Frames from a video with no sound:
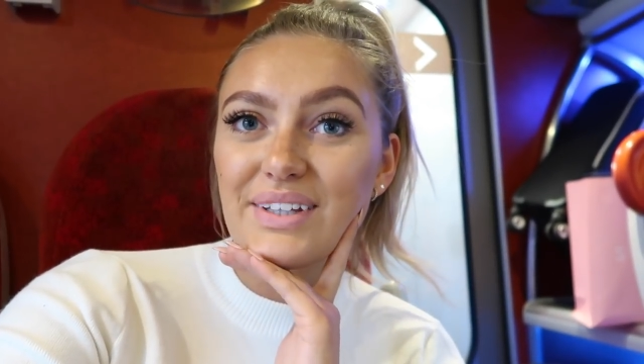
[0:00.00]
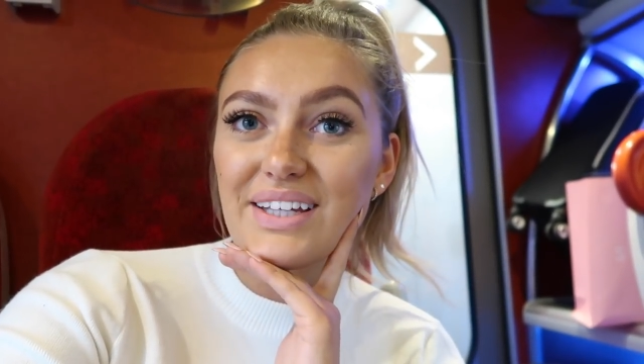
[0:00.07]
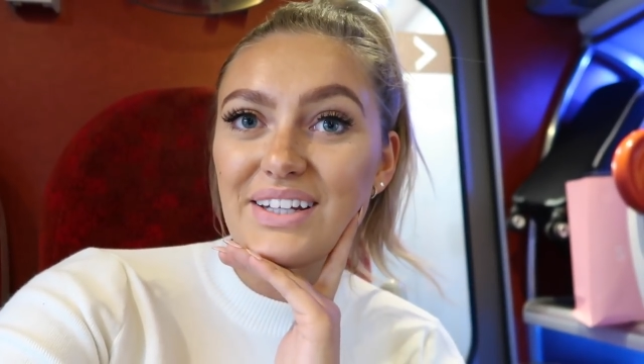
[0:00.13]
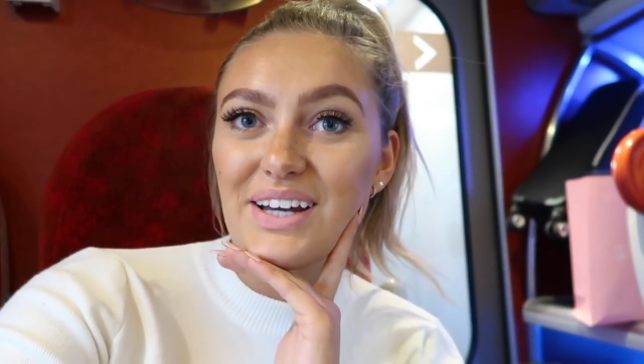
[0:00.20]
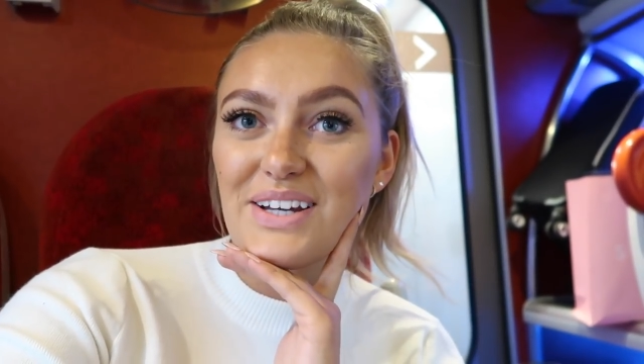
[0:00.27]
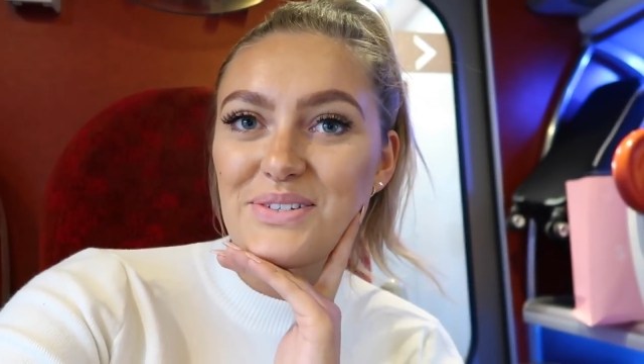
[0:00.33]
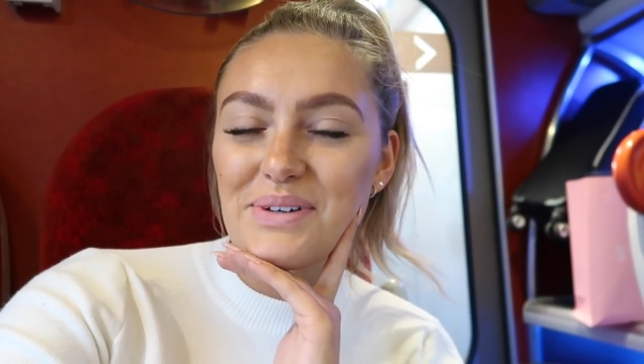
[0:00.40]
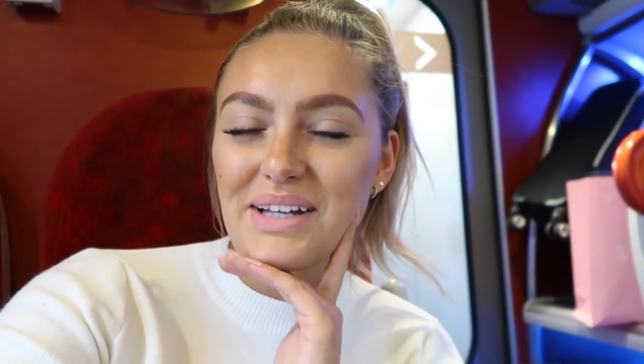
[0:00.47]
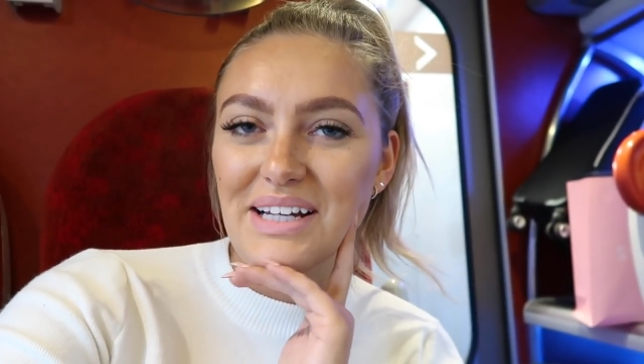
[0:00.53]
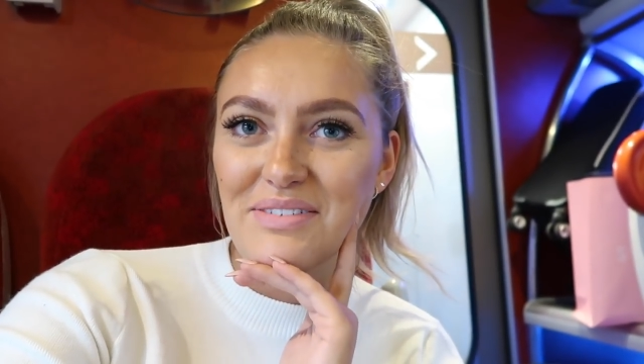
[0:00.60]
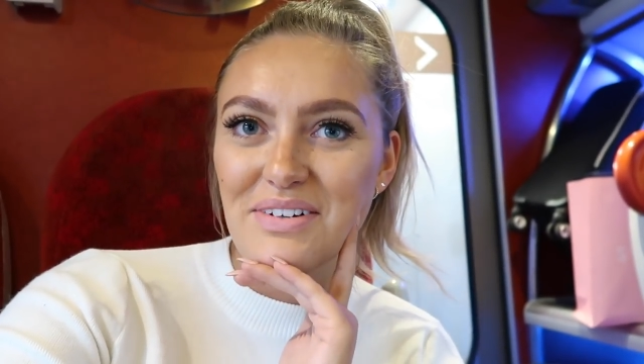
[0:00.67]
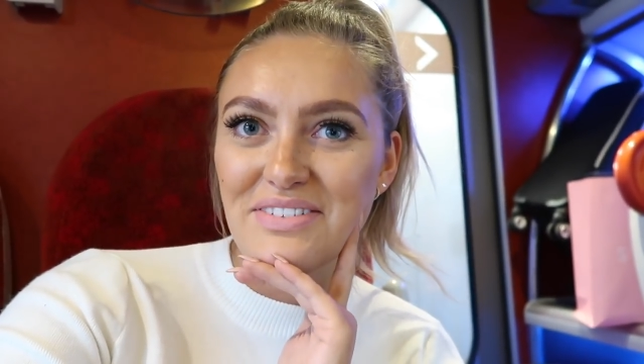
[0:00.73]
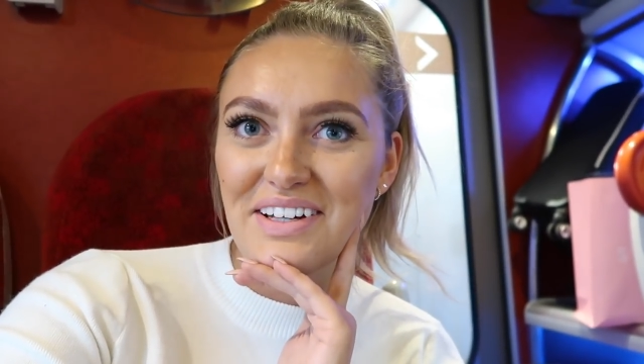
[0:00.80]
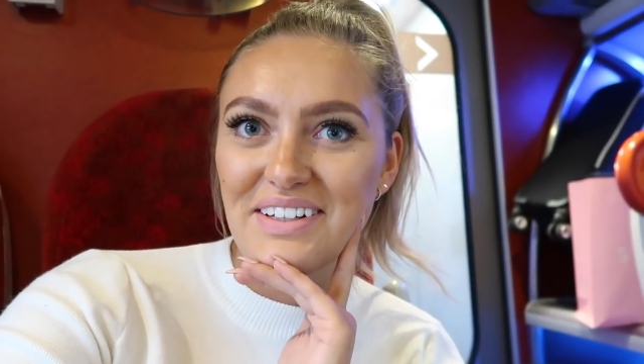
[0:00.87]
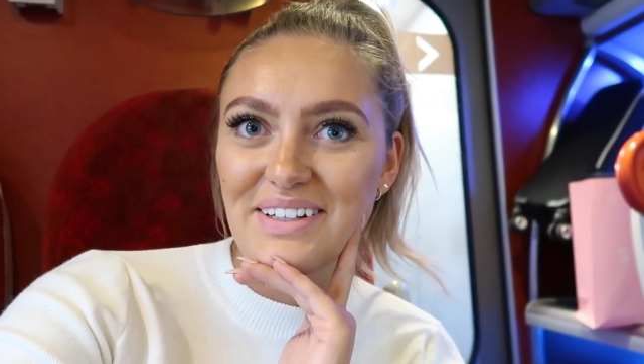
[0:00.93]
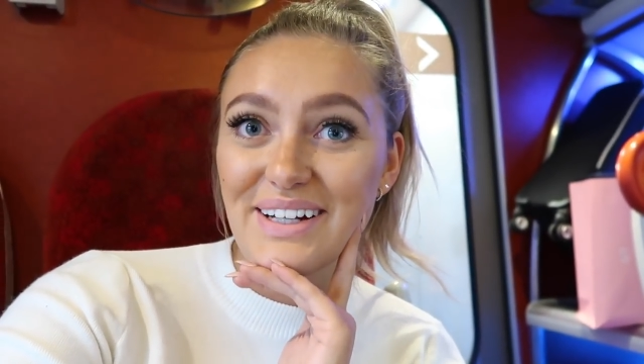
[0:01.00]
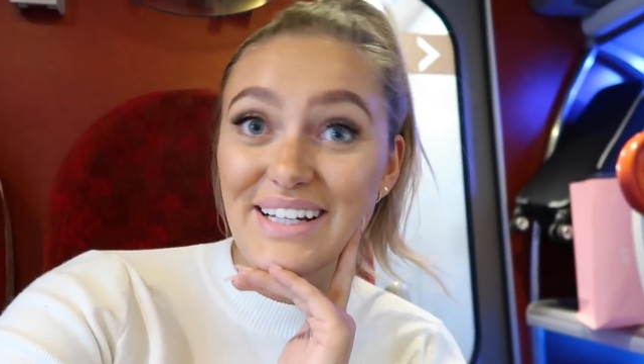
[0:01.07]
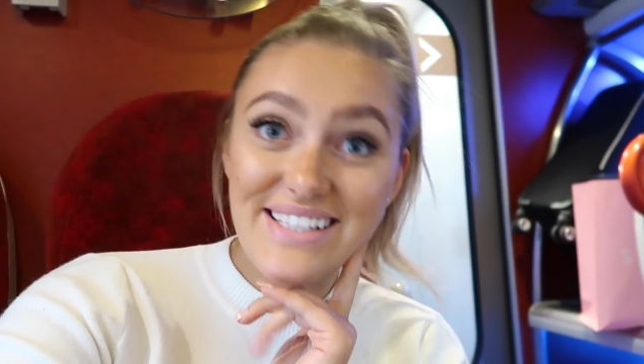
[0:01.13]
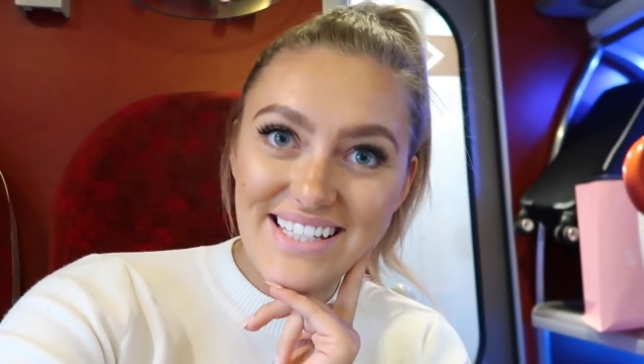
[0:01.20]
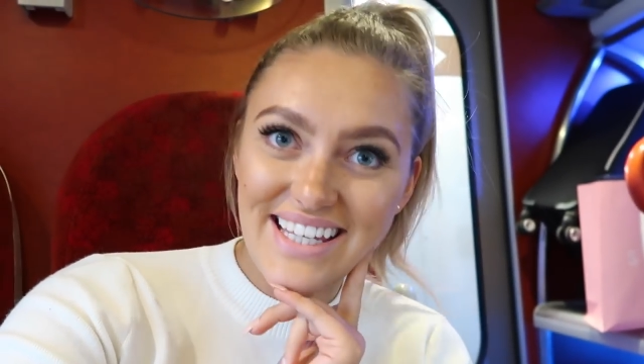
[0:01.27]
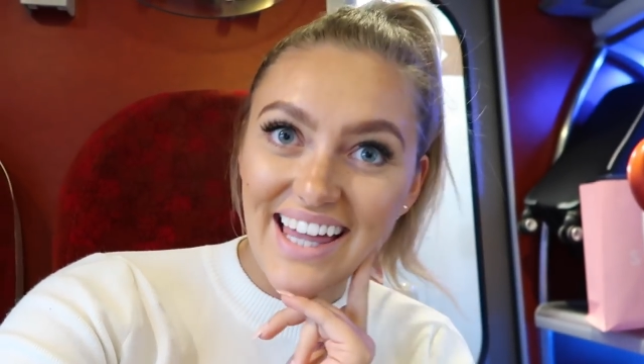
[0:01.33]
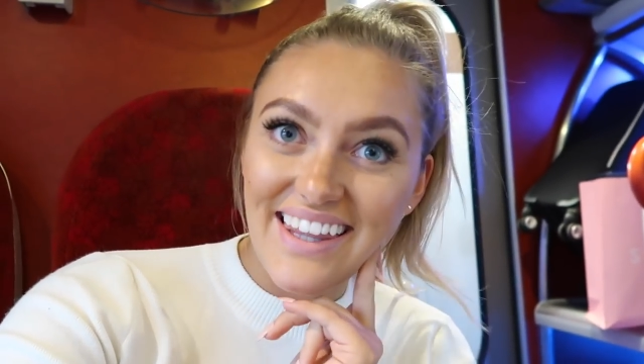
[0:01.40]
can have a fun
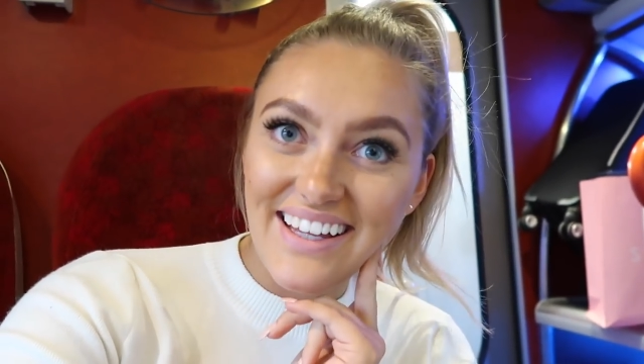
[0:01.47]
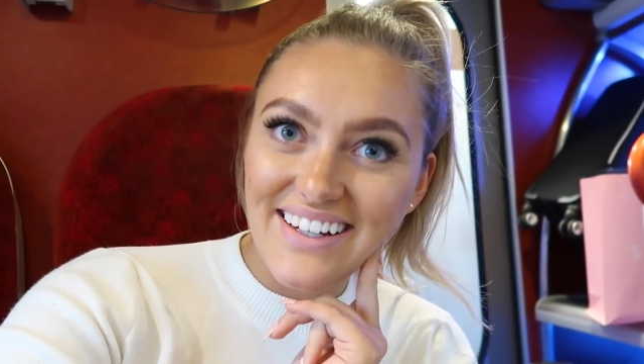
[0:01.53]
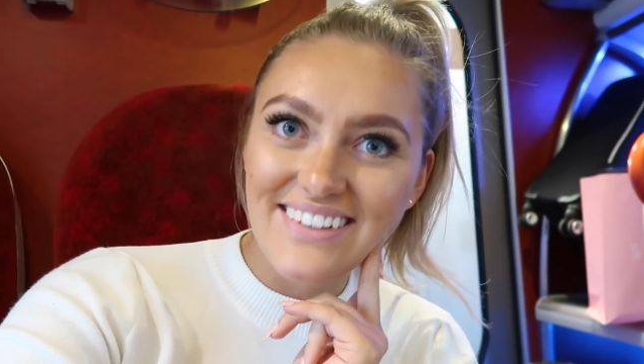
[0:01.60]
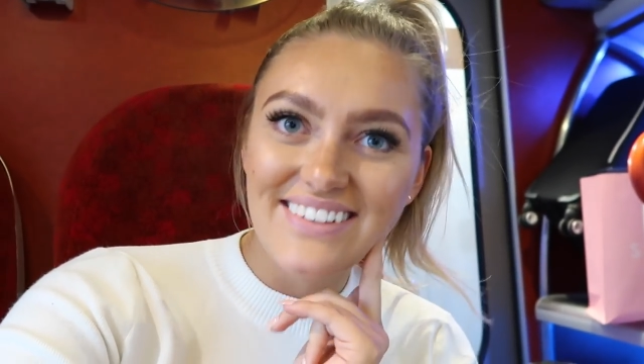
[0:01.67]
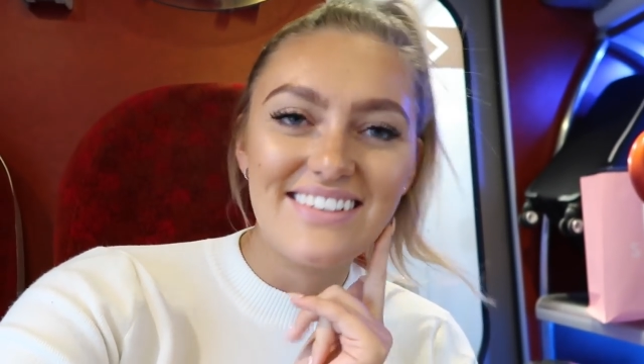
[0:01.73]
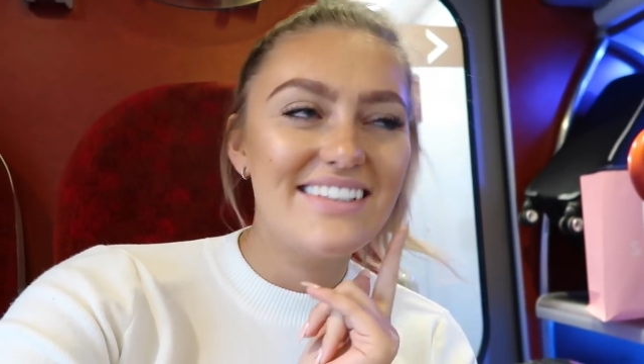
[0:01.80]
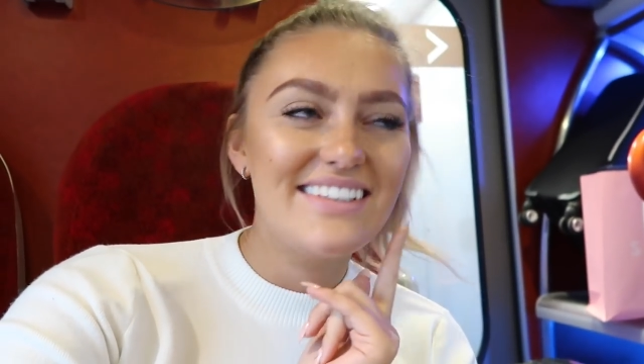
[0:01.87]
night together.